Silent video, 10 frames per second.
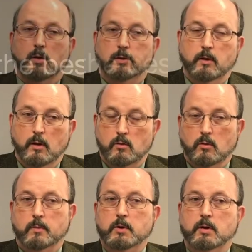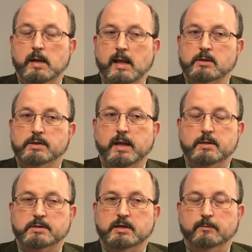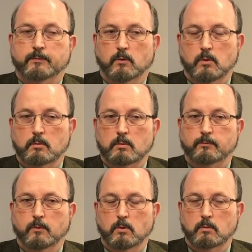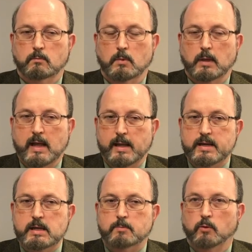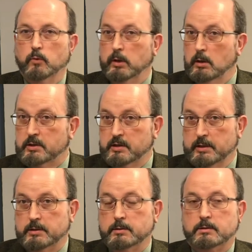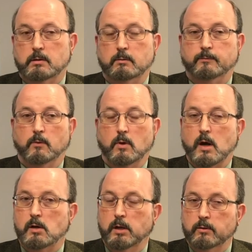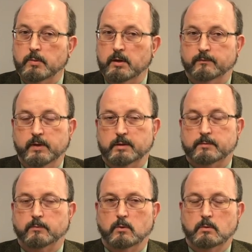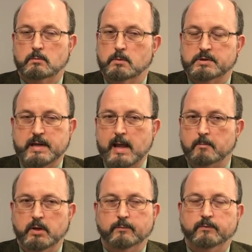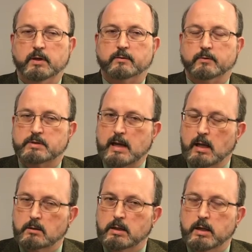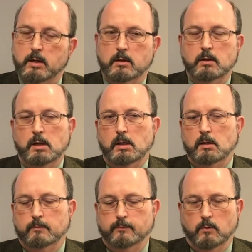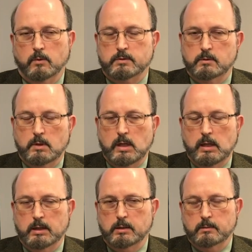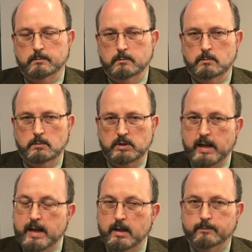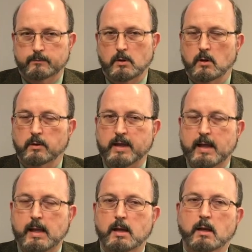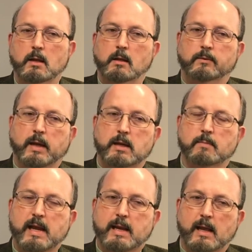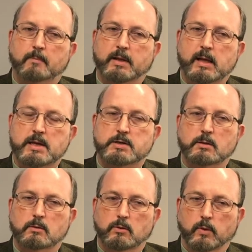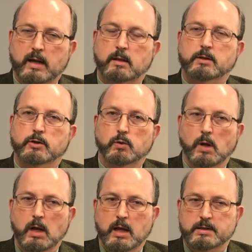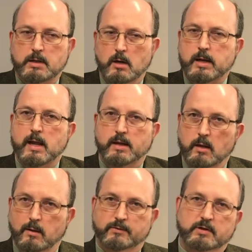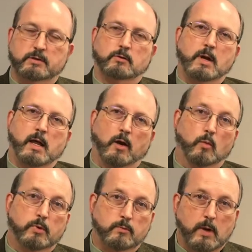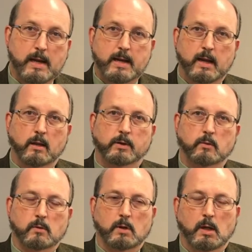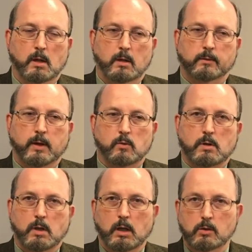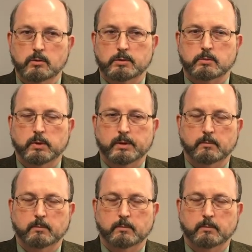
to the local community action agency for LIHEAP and rental assistance, for our other benefits, for SNAP benefits, for child care, for TANF, all of that. They can make application directly to us. Our county offices are not open right now. They were closed when the